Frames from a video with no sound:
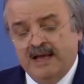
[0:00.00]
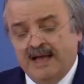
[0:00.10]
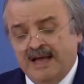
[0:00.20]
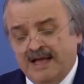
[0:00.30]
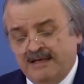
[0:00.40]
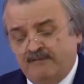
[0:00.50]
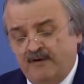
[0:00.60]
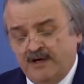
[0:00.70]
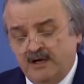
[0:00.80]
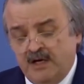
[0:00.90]
and
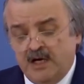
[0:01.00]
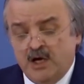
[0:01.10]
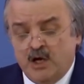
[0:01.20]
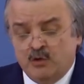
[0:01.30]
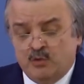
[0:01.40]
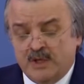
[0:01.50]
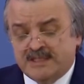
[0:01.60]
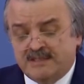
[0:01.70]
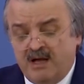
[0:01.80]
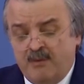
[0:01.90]
finally, to
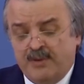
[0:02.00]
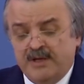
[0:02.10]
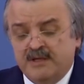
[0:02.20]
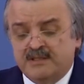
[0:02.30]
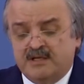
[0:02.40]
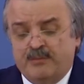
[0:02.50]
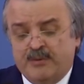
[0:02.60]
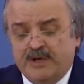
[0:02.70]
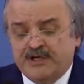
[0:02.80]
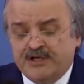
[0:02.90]
stop
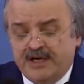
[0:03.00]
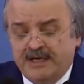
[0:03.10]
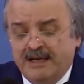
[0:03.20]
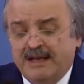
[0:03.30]
suppression